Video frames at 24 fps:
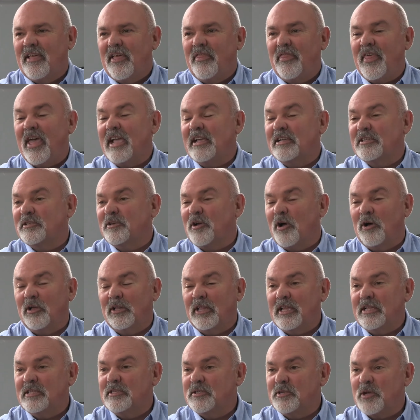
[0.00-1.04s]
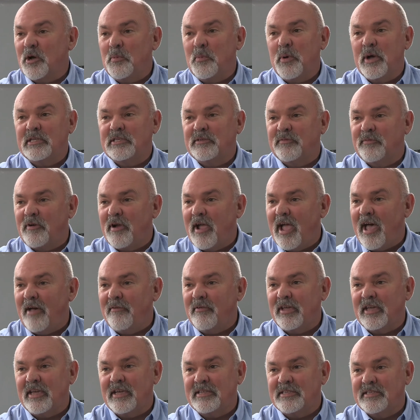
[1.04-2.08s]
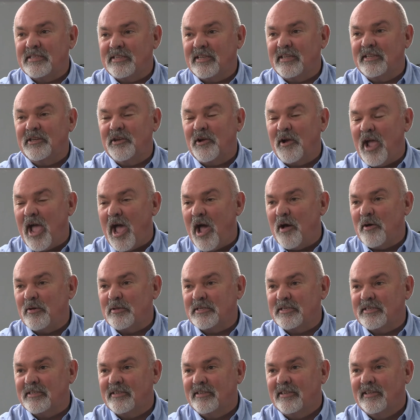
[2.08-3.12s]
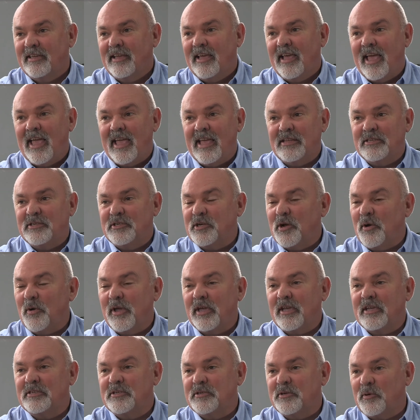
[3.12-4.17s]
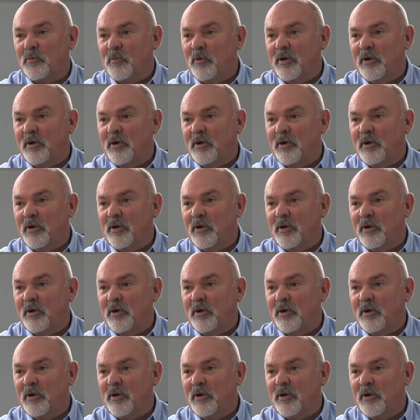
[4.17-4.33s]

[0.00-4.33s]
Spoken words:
Thanks, Colleen, so much for having us in your house and showing us your